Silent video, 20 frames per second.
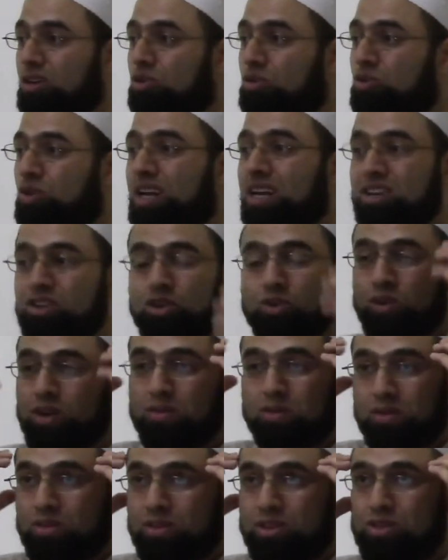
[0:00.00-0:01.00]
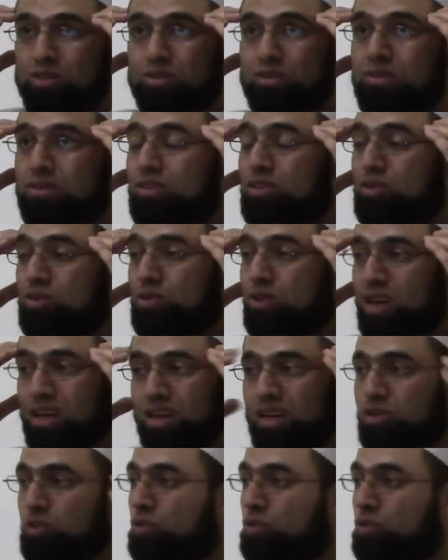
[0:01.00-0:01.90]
really you cannot